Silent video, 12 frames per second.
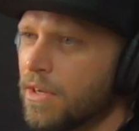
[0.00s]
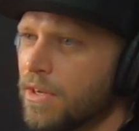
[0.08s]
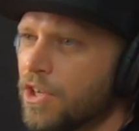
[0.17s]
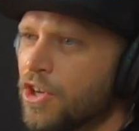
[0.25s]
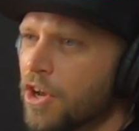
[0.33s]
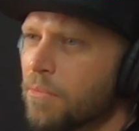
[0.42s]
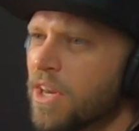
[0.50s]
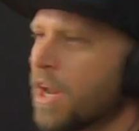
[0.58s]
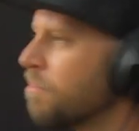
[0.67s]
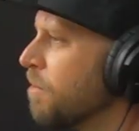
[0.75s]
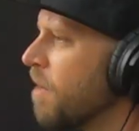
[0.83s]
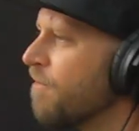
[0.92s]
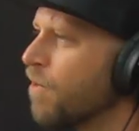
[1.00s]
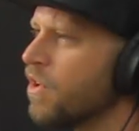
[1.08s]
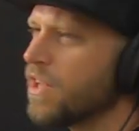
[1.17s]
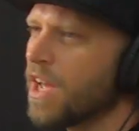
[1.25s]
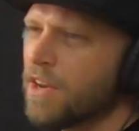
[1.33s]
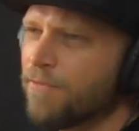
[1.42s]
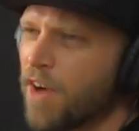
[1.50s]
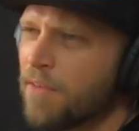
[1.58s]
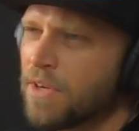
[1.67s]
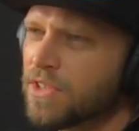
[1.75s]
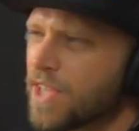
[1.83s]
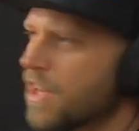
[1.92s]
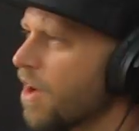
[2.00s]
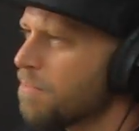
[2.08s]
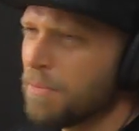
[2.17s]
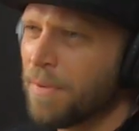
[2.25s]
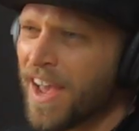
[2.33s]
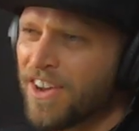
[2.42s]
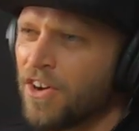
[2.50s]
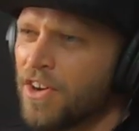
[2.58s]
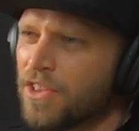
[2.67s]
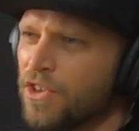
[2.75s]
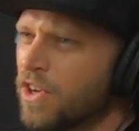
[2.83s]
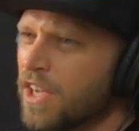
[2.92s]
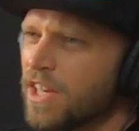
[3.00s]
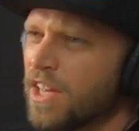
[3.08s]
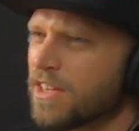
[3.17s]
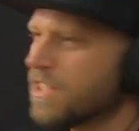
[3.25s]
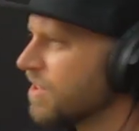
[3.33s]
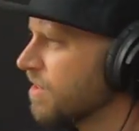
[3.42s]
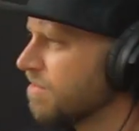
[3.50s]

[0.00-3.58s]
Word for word: You know what I mean? I'd put my phone down and 5 minutes later I'd be back on it looking at the